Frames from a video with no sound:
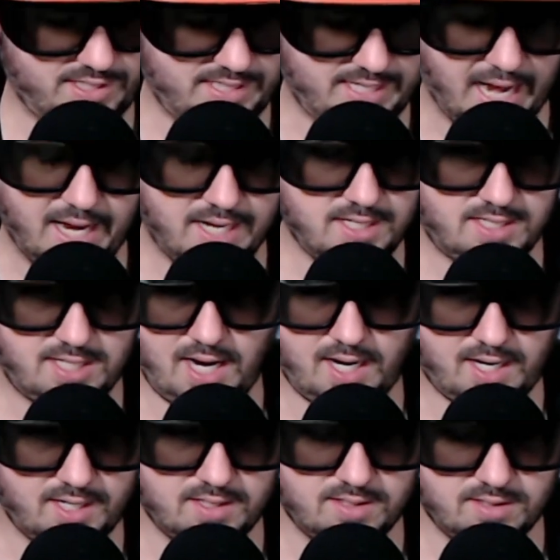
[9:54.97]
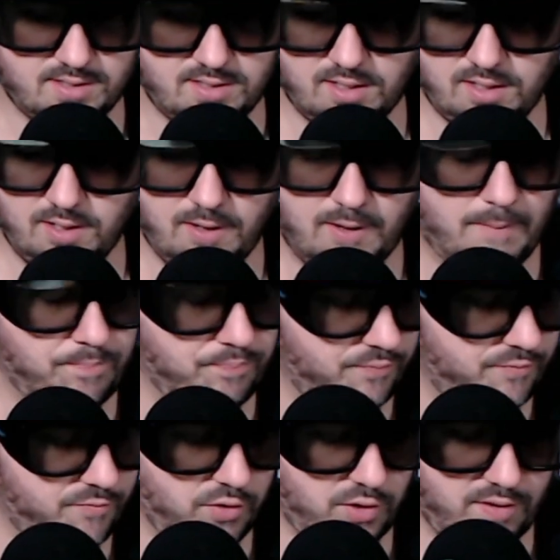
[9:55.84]
10 seconds.
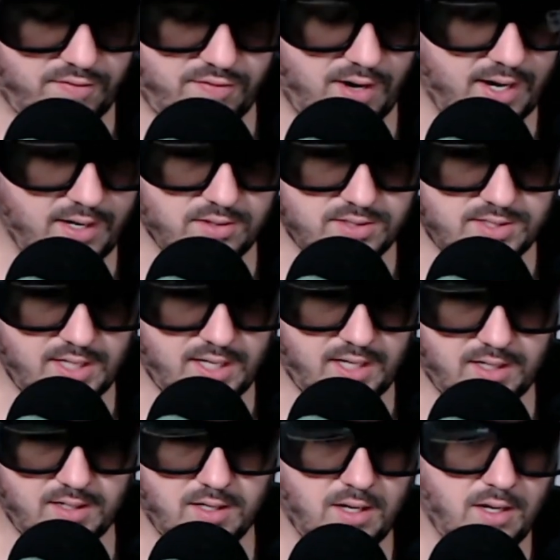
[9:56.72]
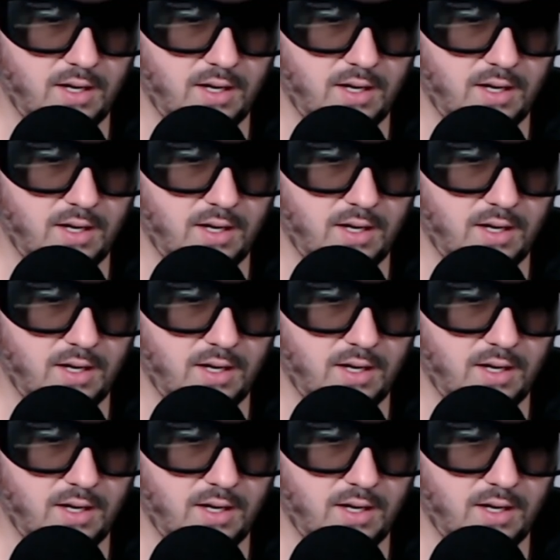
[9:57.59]
For the final scene.